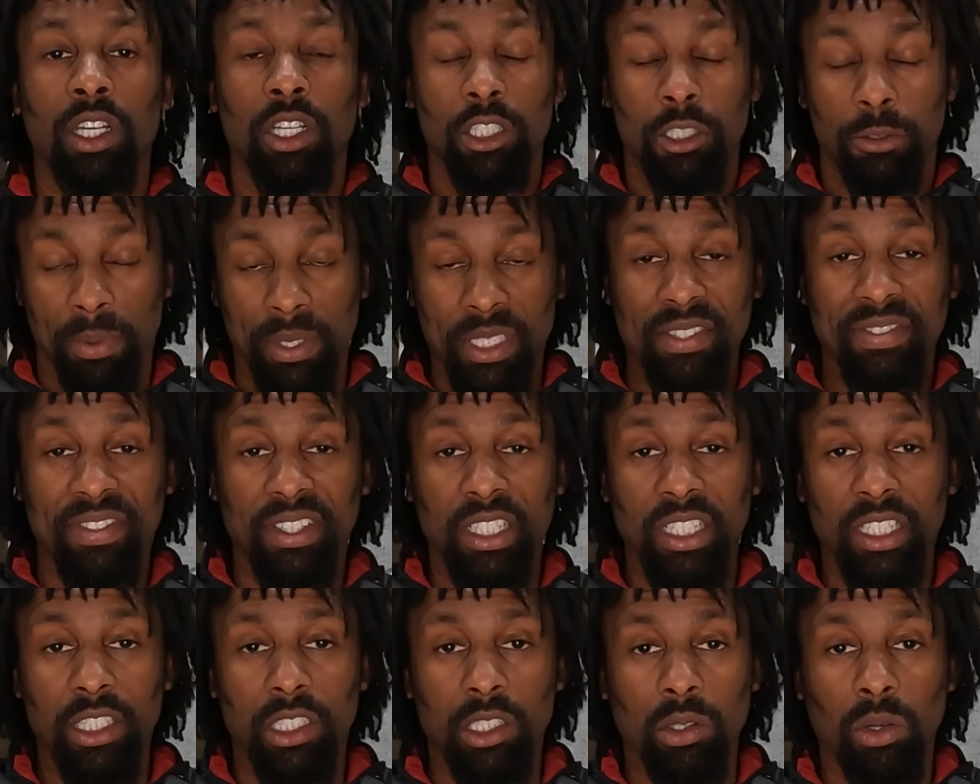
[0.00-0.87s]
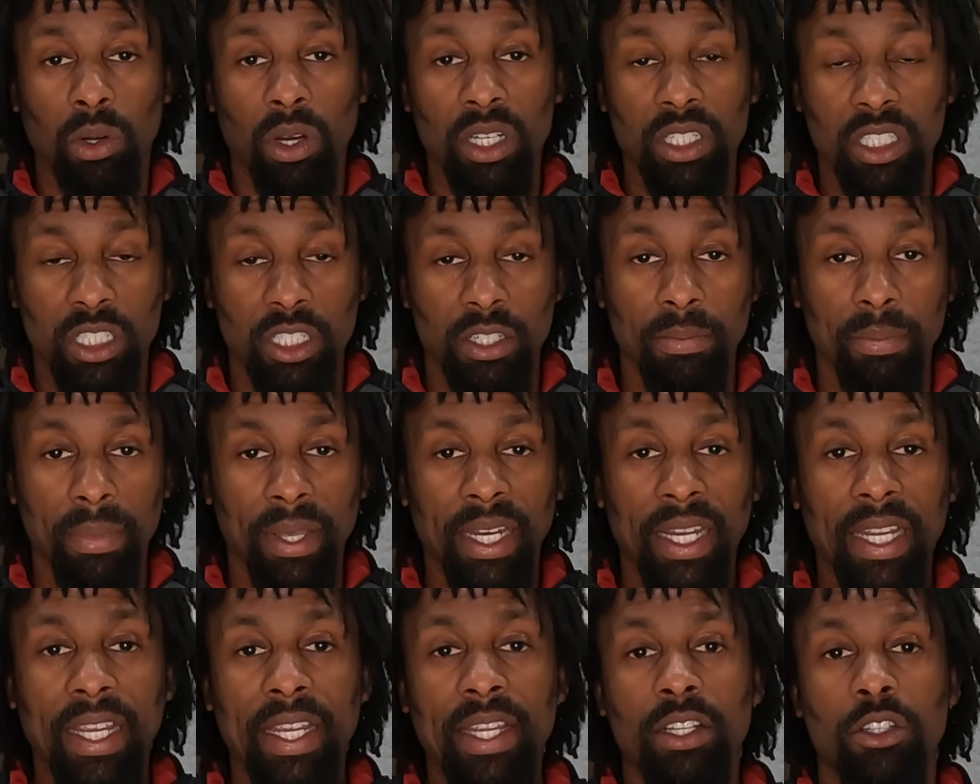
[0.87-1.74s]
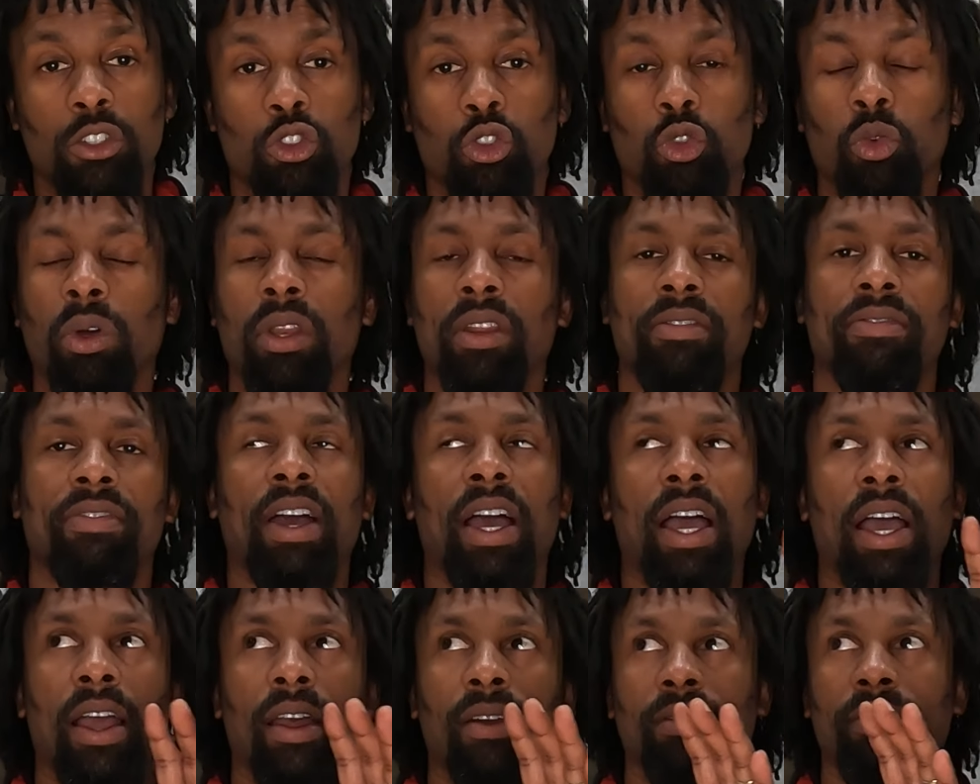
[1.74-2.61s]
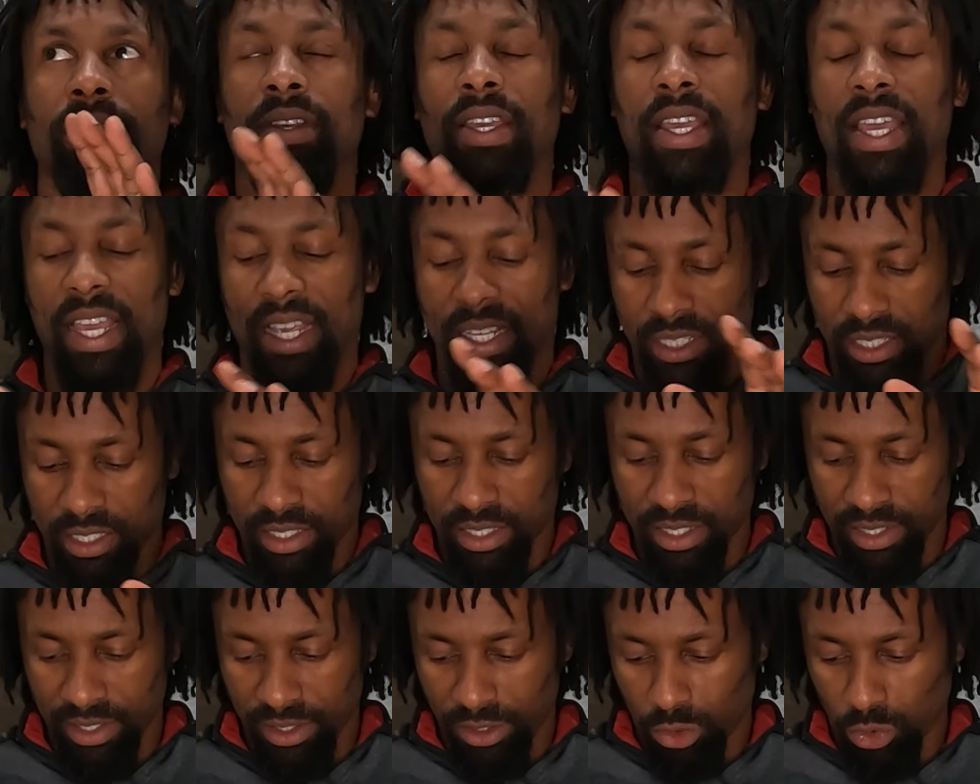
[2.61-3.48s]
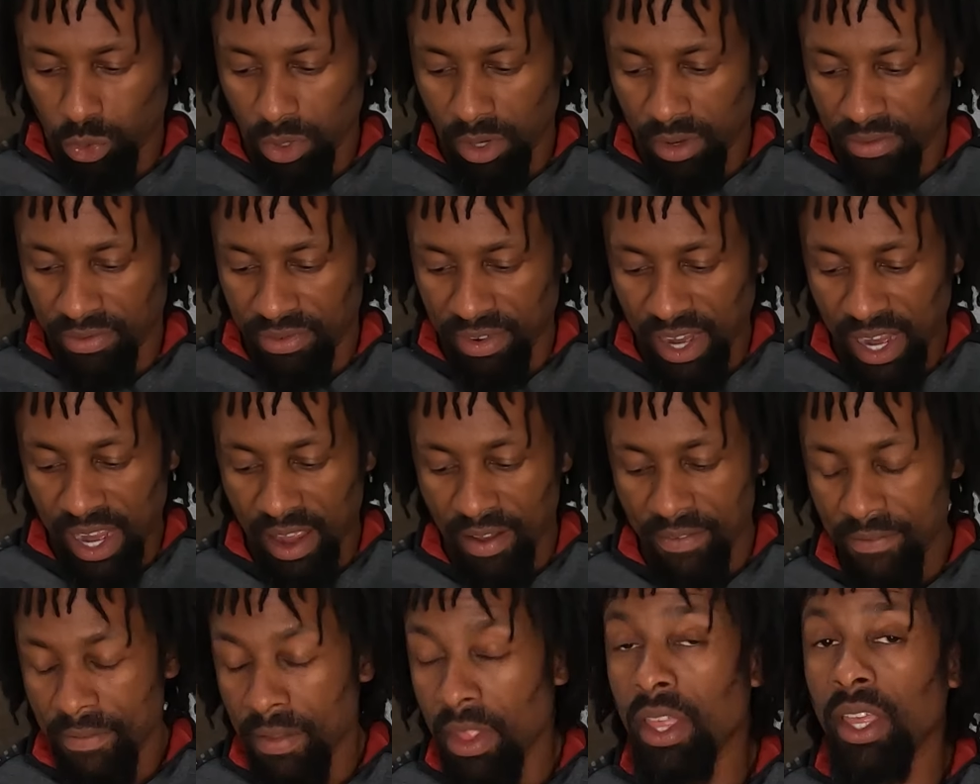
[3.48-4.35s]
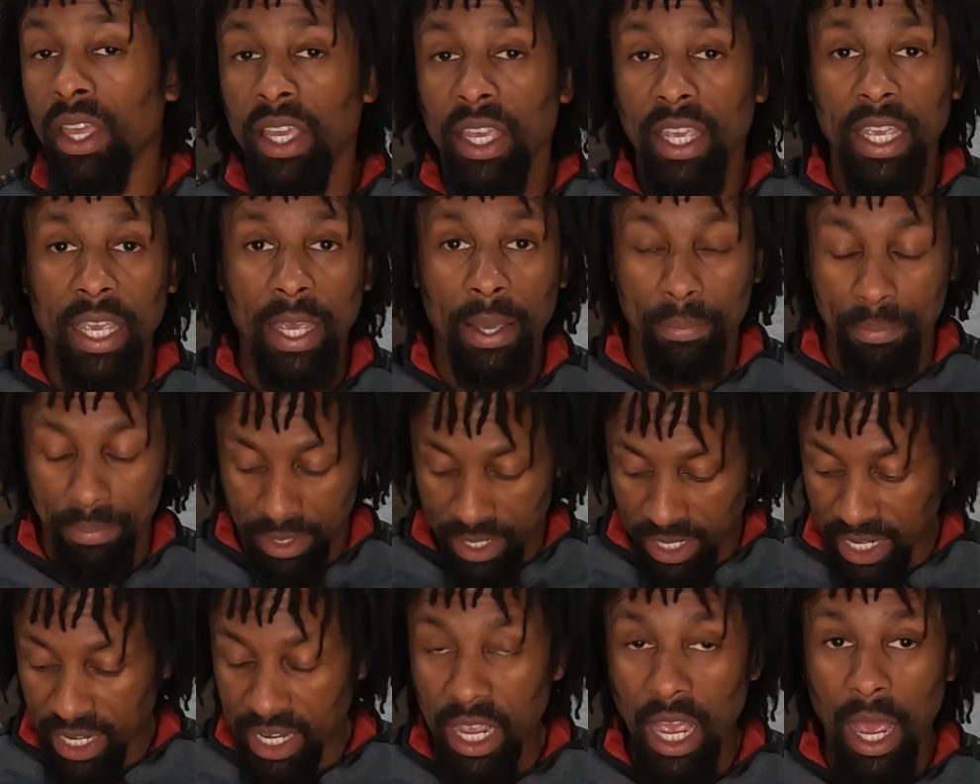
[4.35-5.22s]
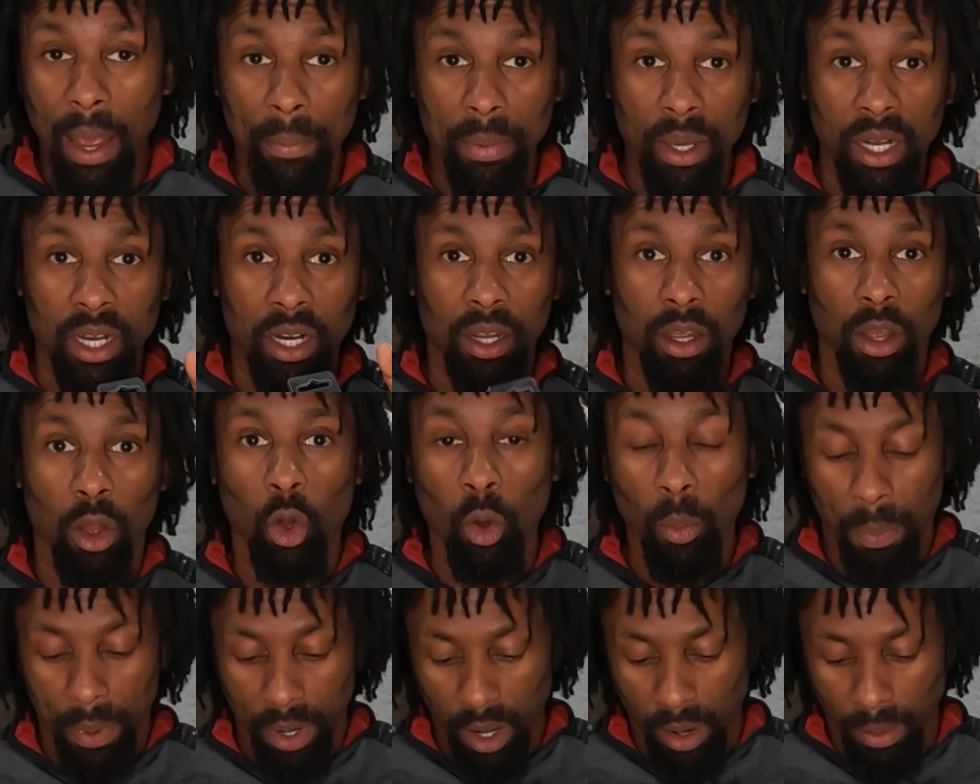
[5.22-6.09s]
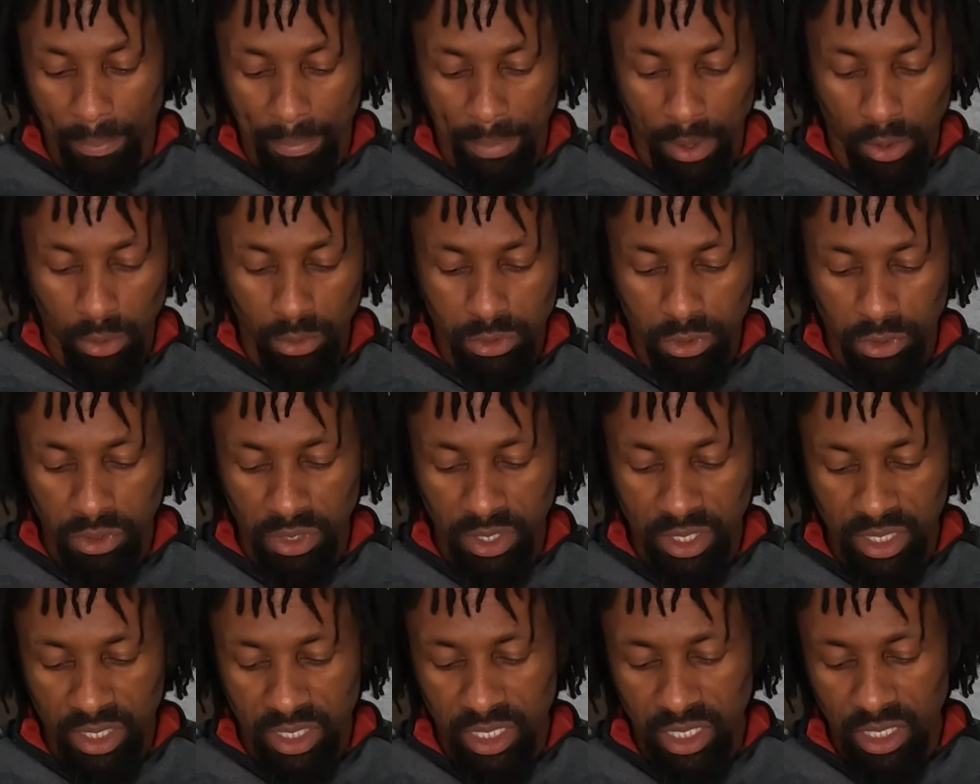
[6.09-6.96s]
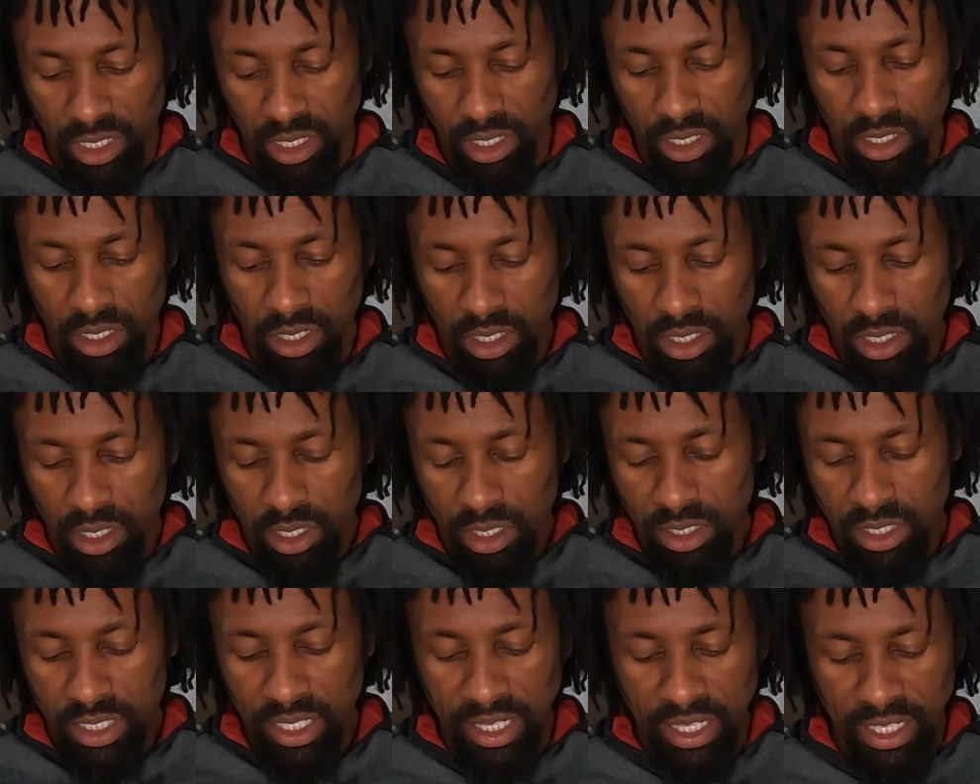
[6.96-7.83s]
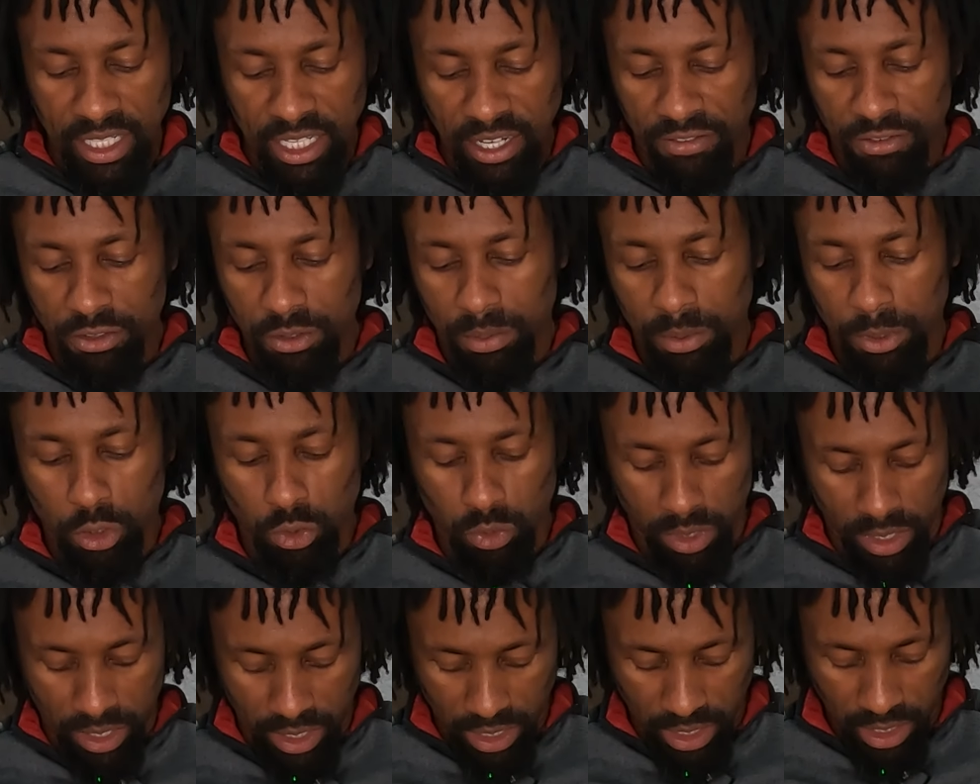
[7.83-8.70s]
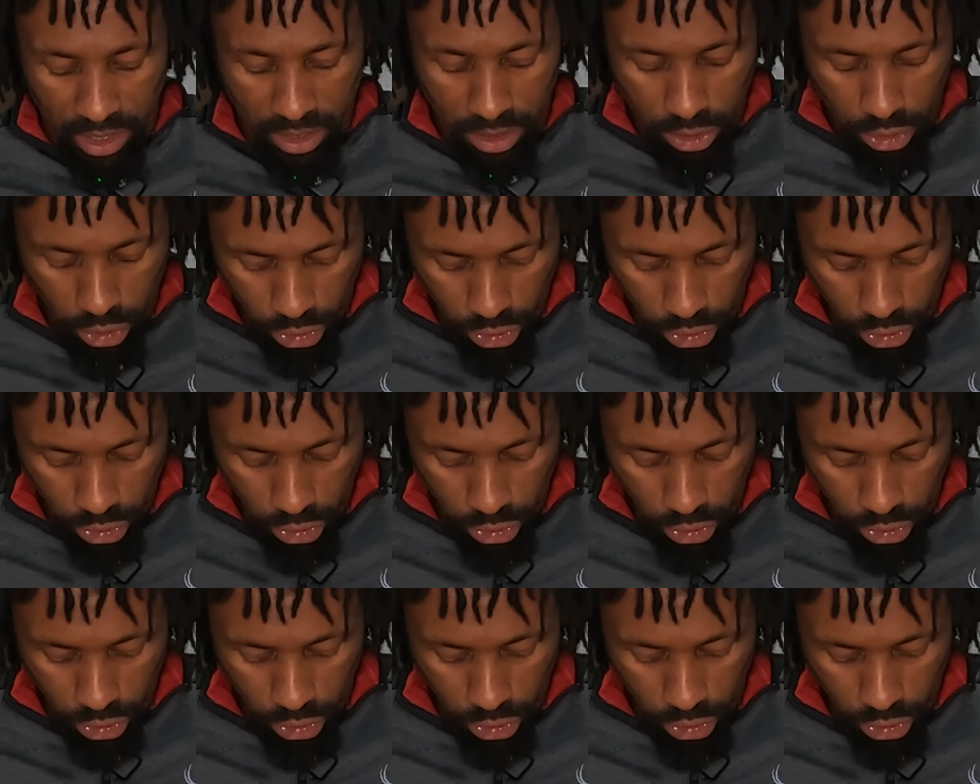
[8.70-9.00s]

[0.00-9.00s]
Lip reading: Specifically the Crush Mini 25X and 25MD. I'm going to open up both so you can see the difference between the